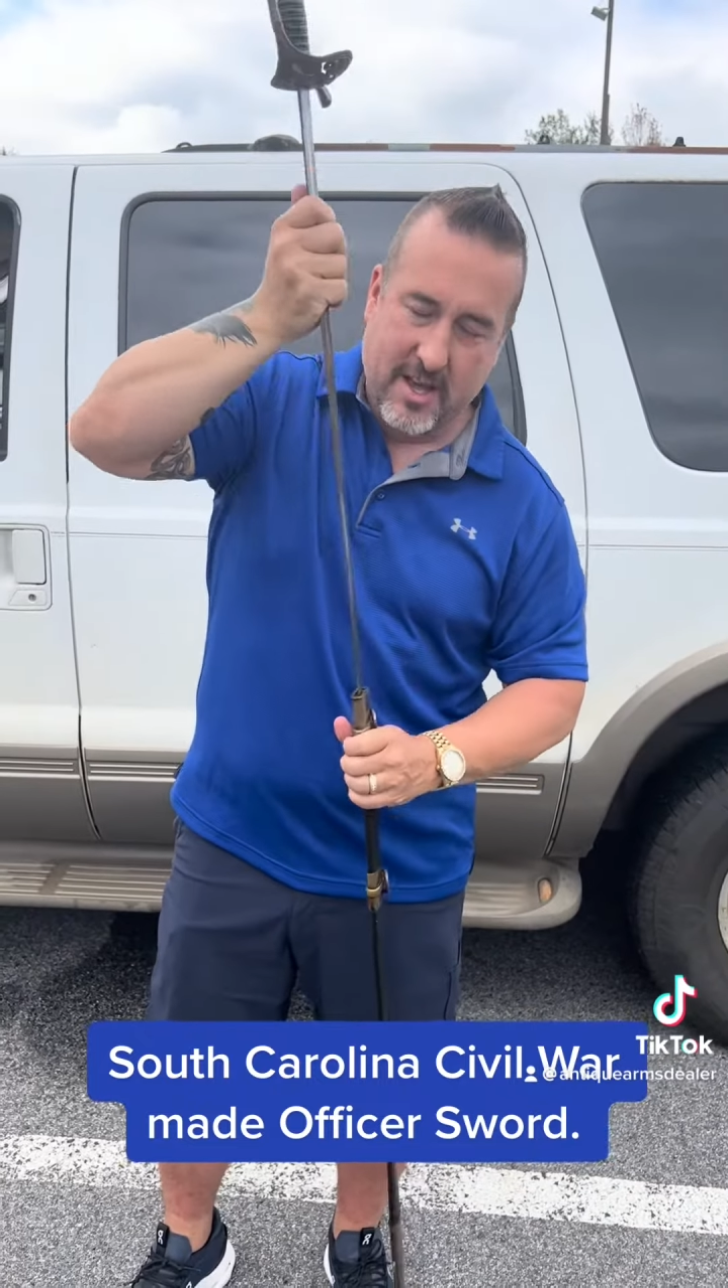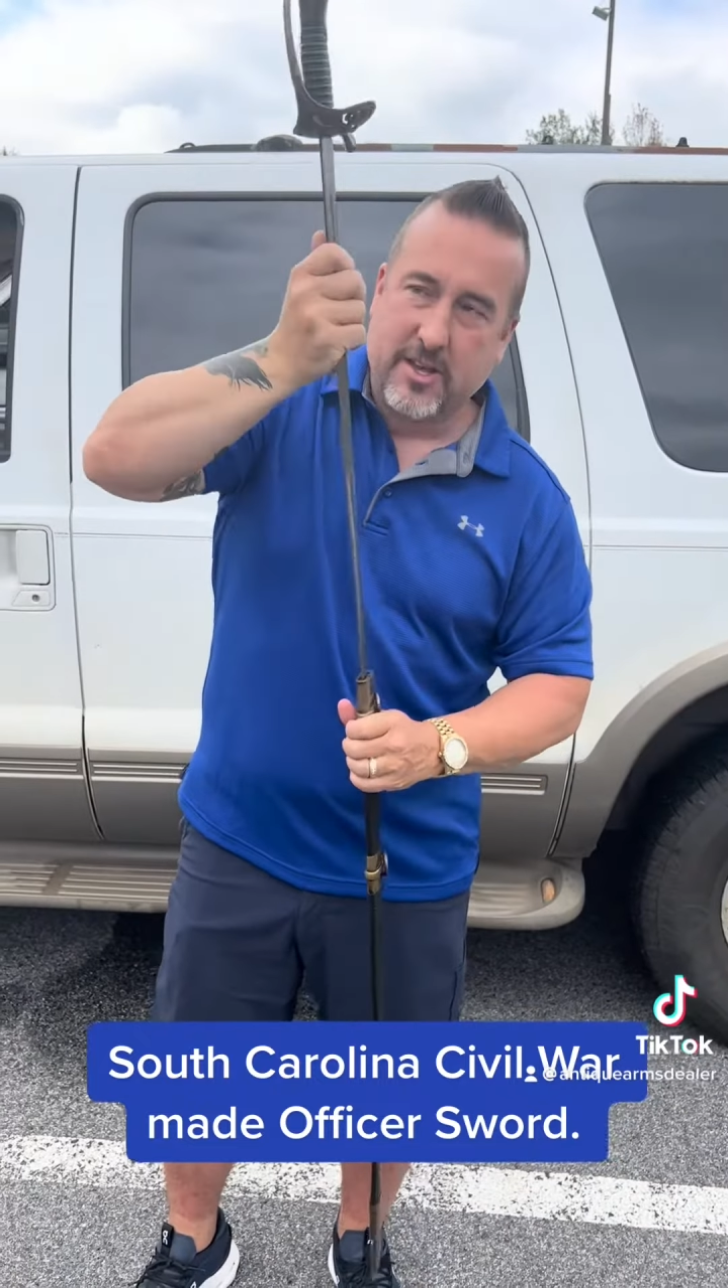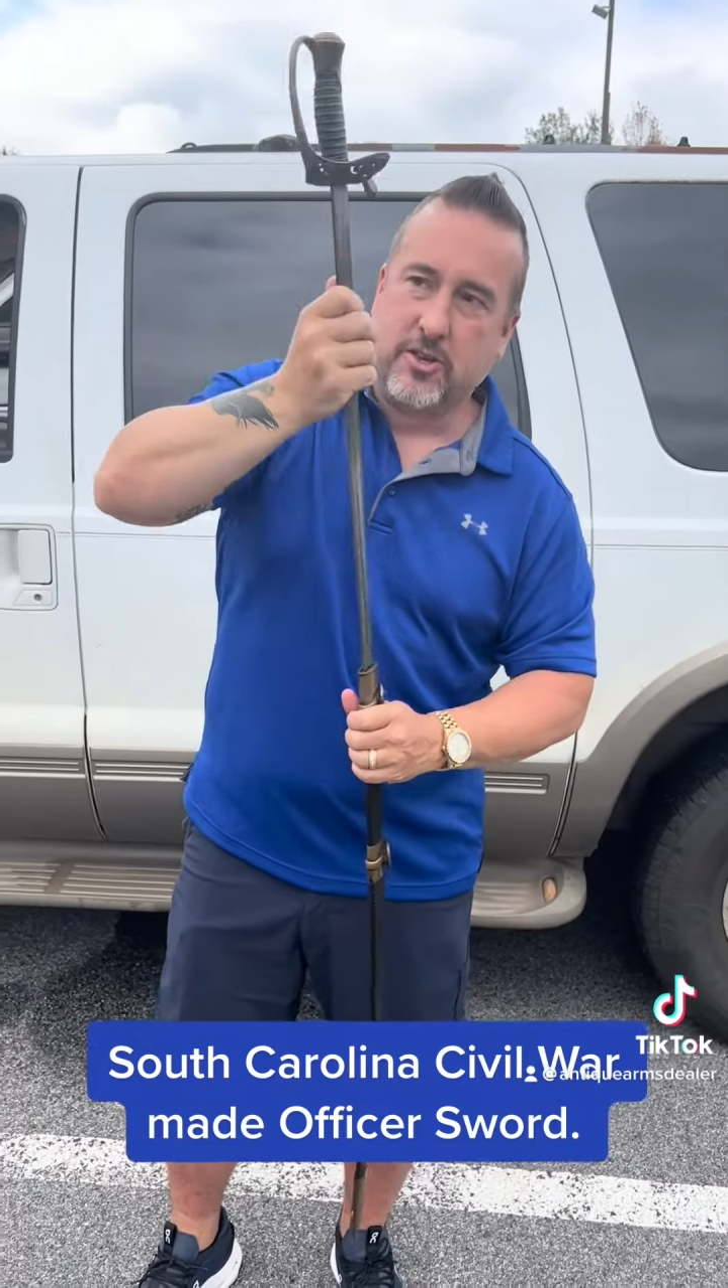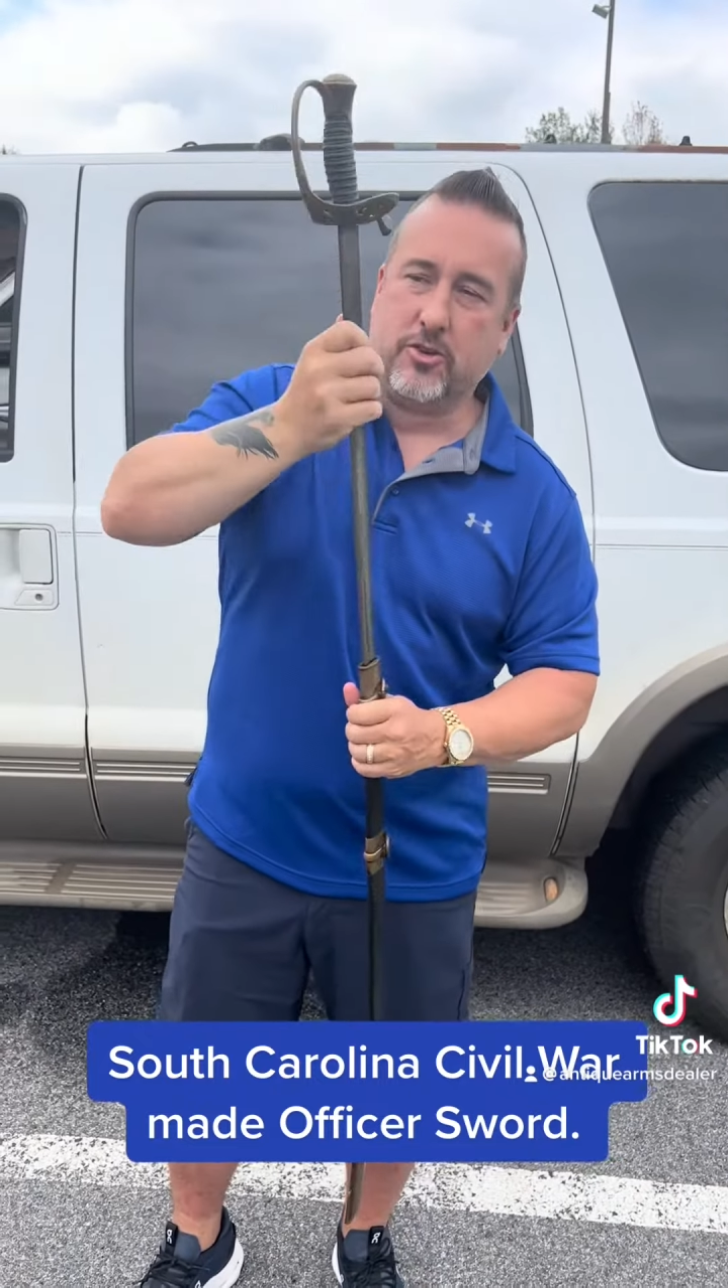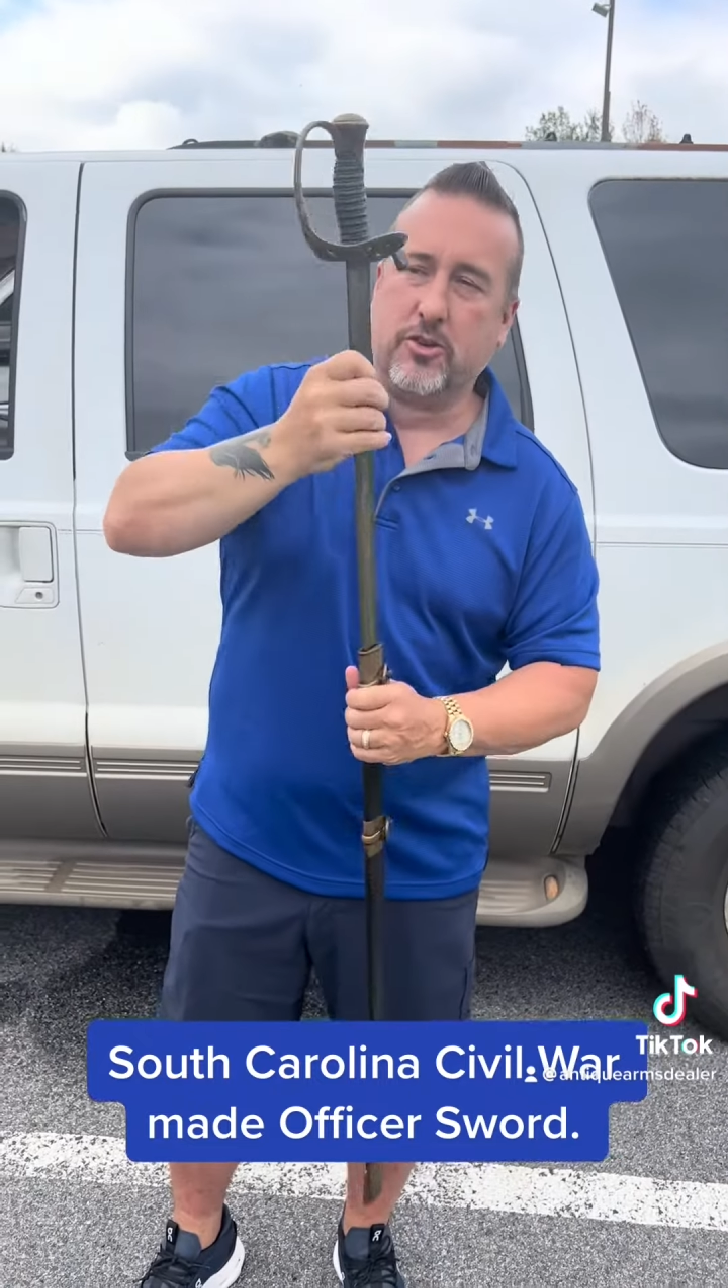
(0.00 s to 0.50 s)

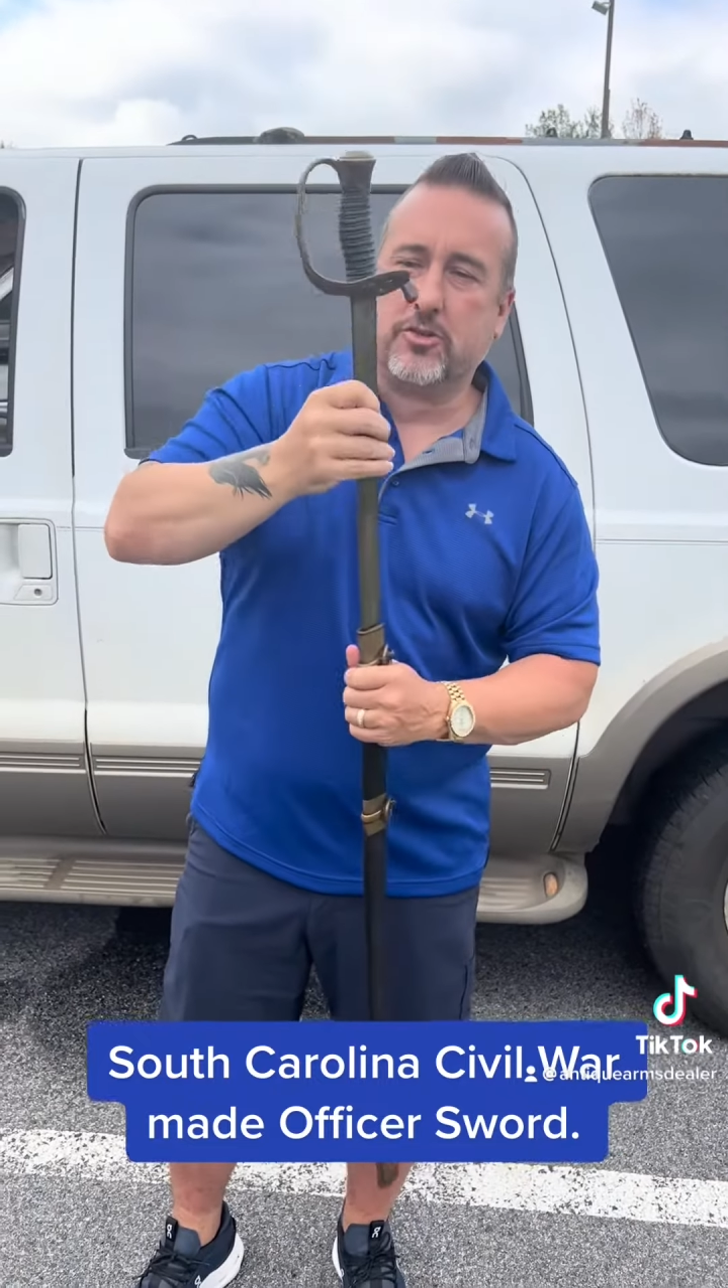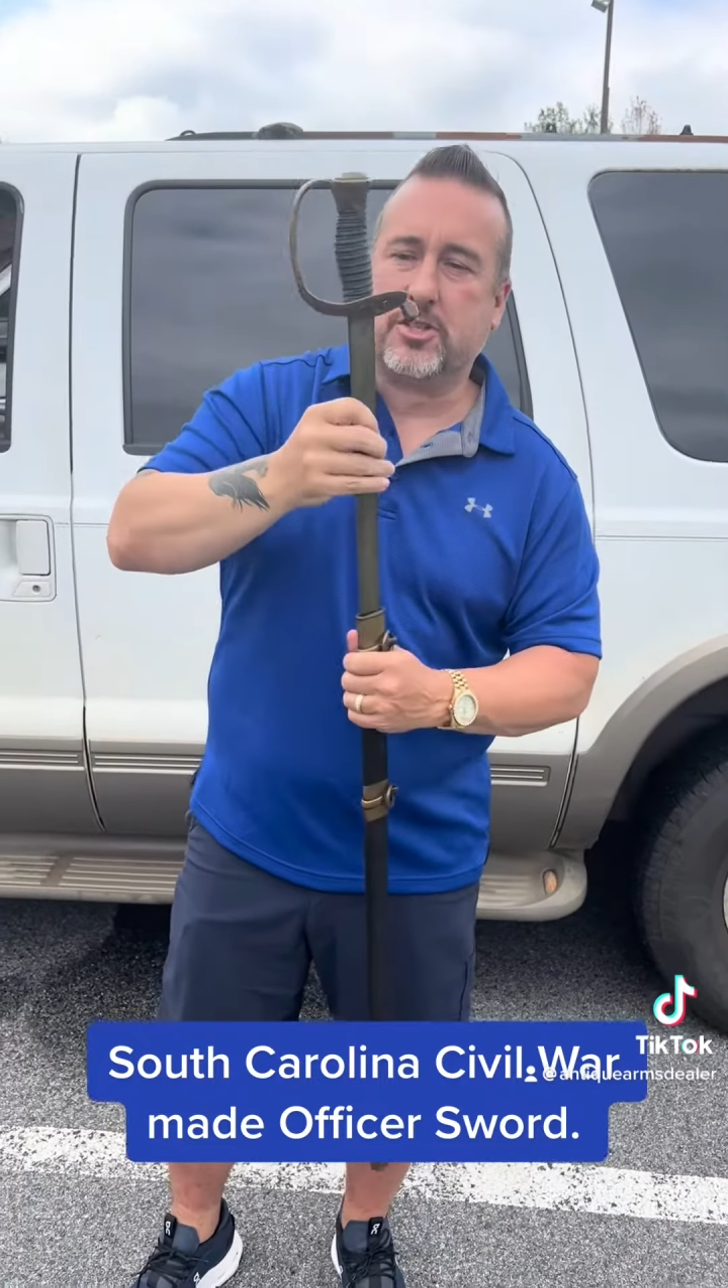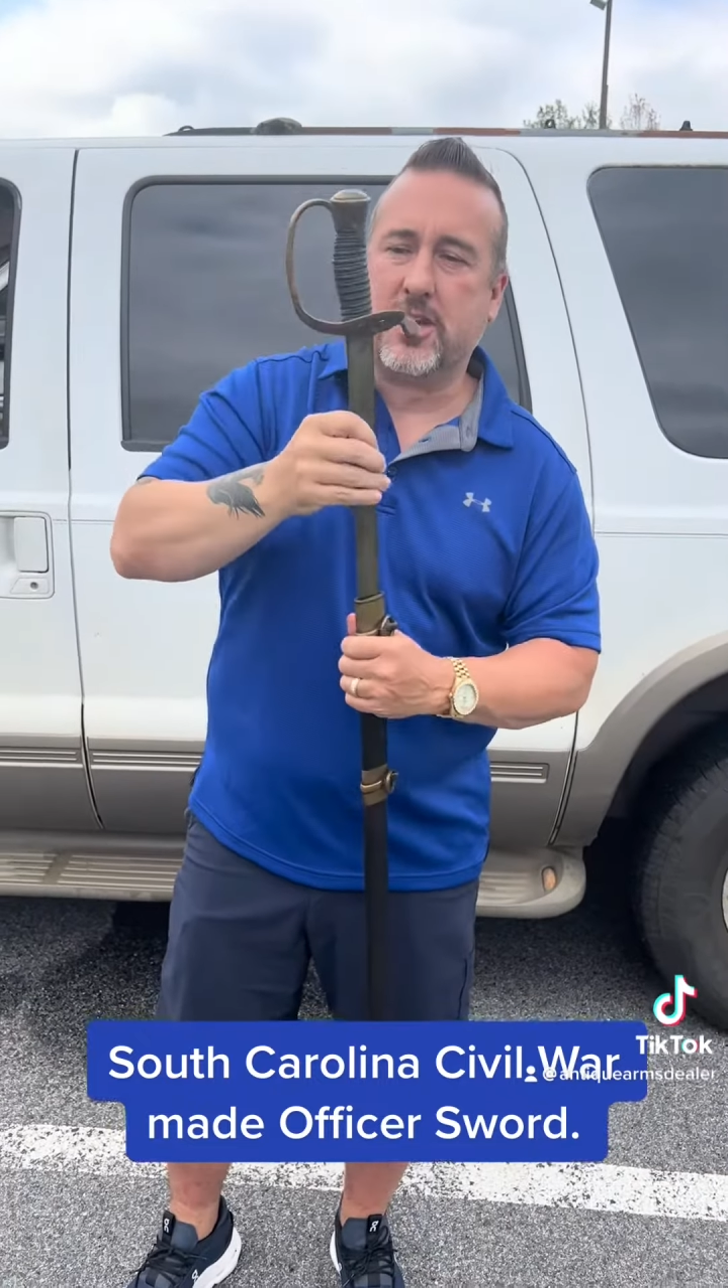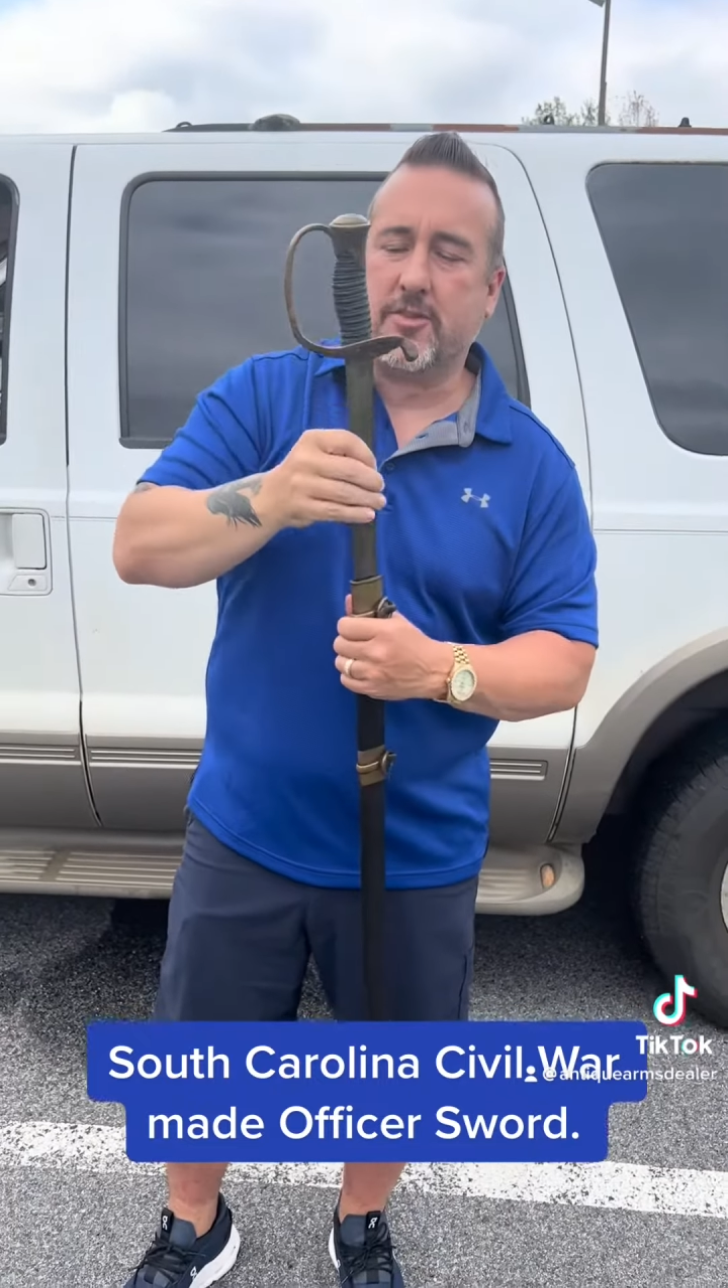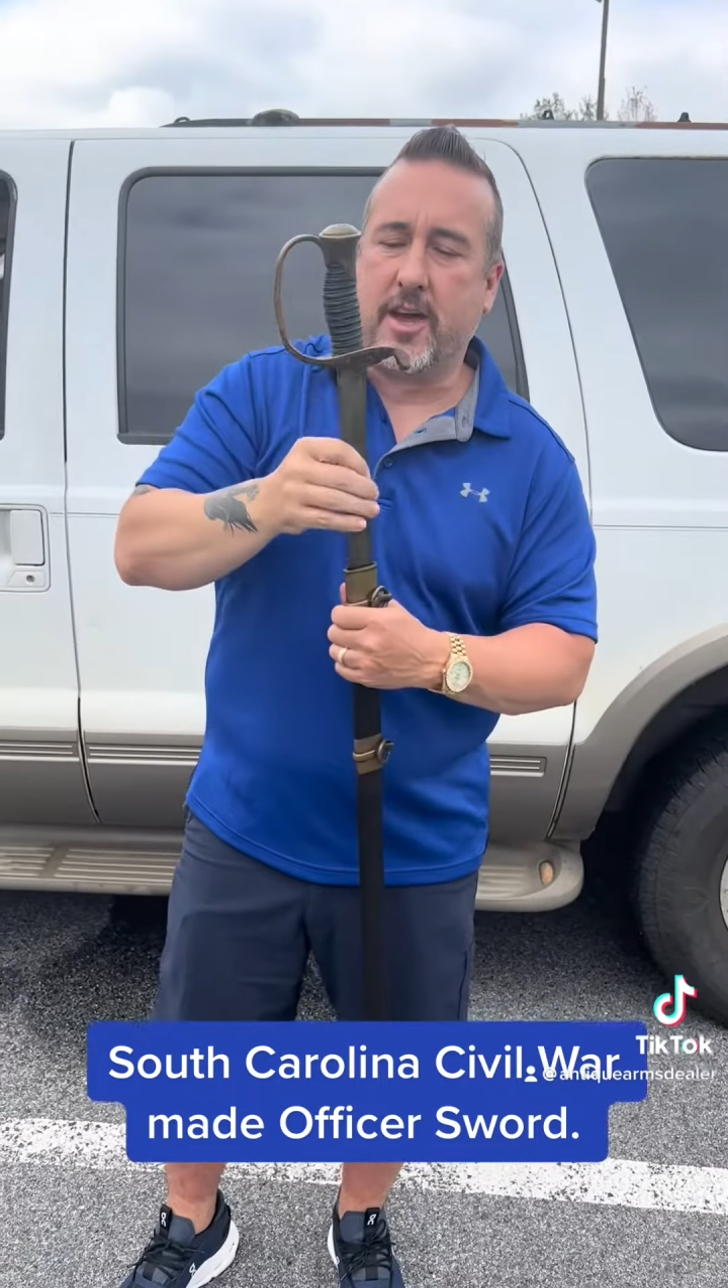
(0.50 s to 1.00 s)
You do
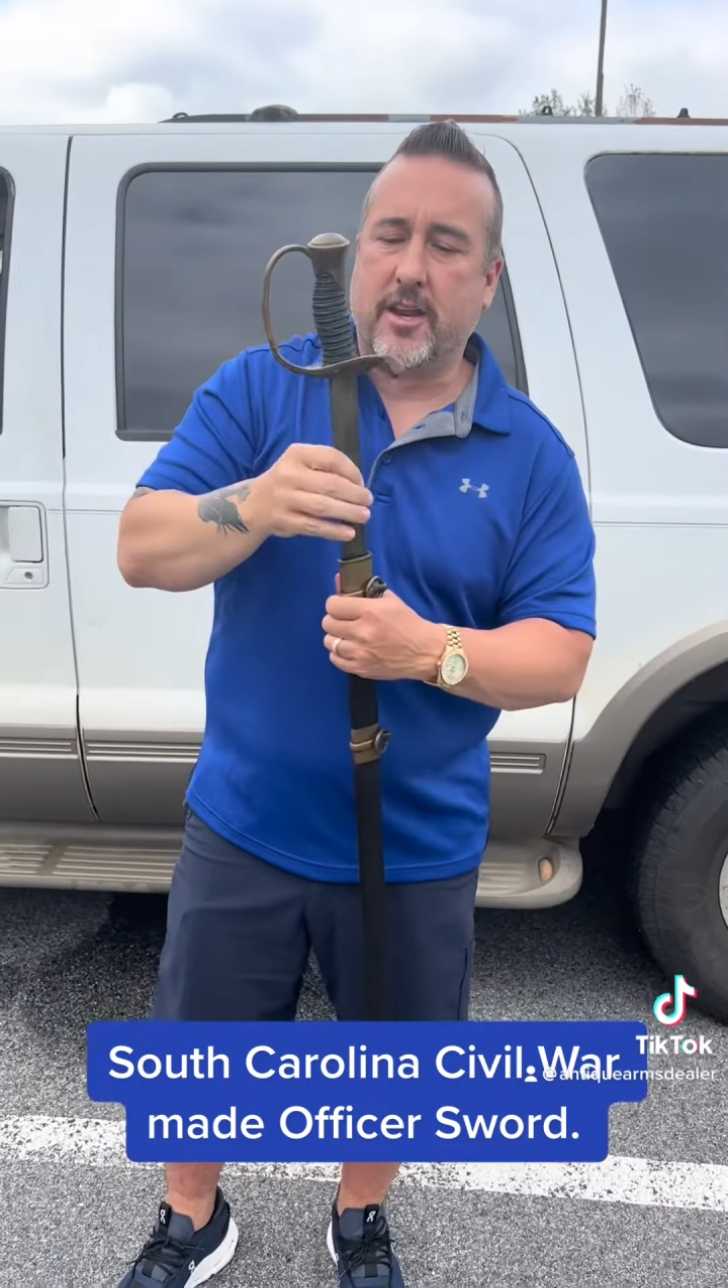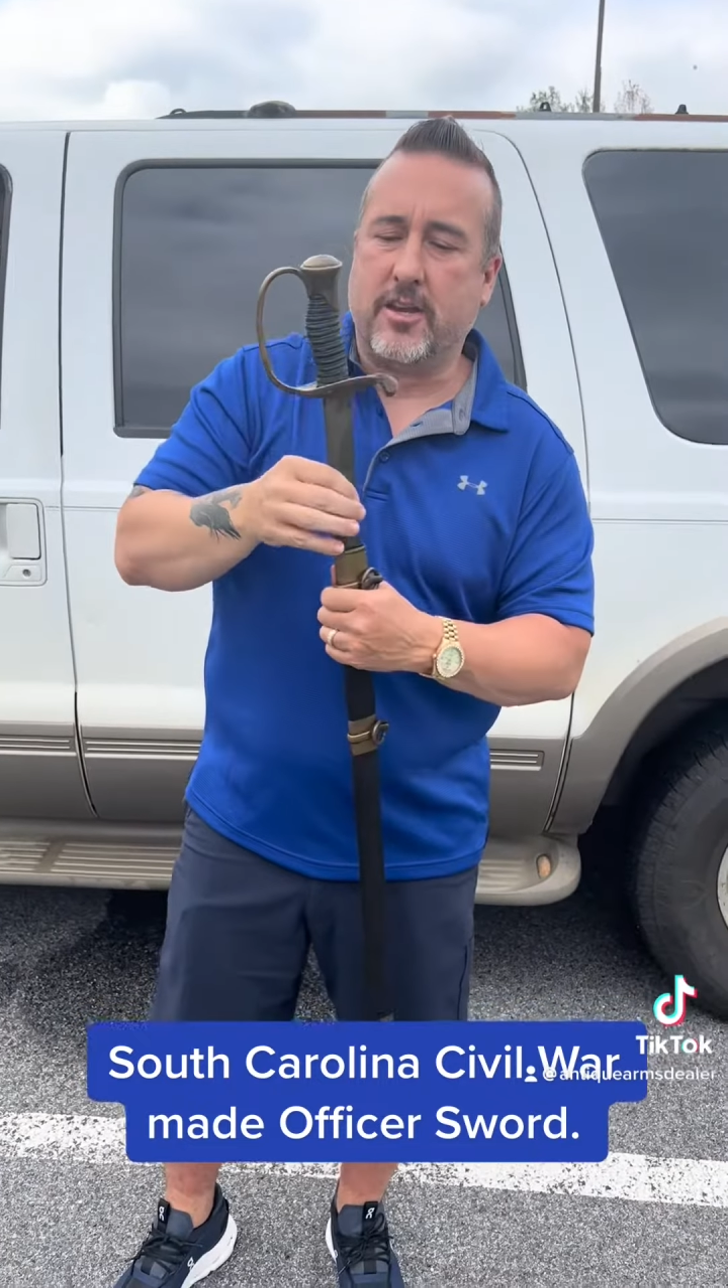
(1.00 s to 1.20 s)
see that